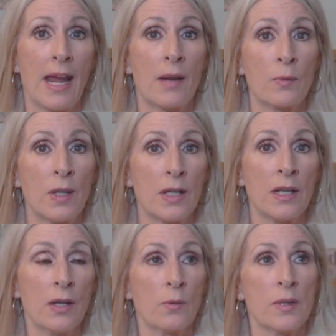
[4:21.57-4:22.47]
And
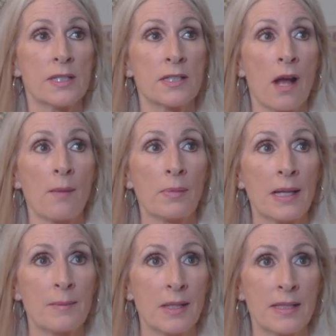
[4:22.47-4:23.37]
when we stop
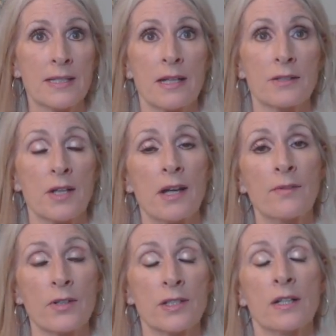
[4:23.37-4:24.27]
blaming things outside
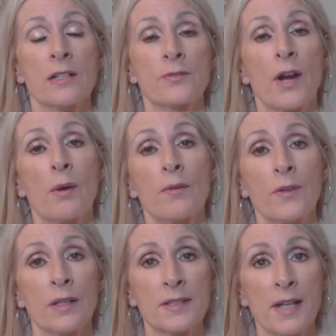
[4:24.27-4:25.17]
of ourselves for how we
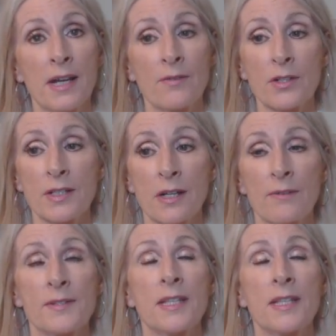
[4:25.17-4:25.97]
feel inside of ourselves,